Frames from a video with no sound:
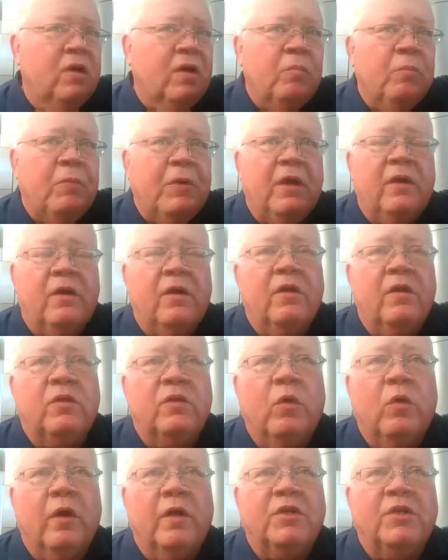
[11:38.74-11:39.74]
you competed at
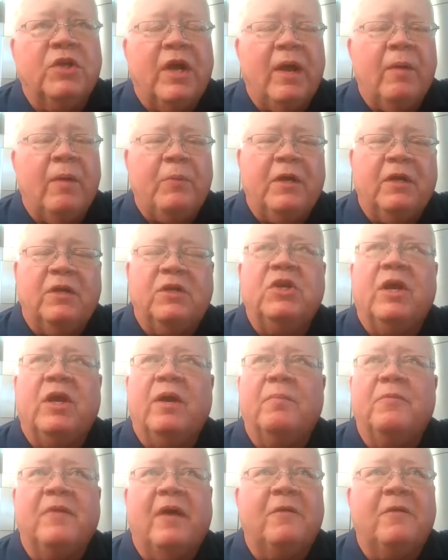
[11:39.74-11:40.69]
the World Championships.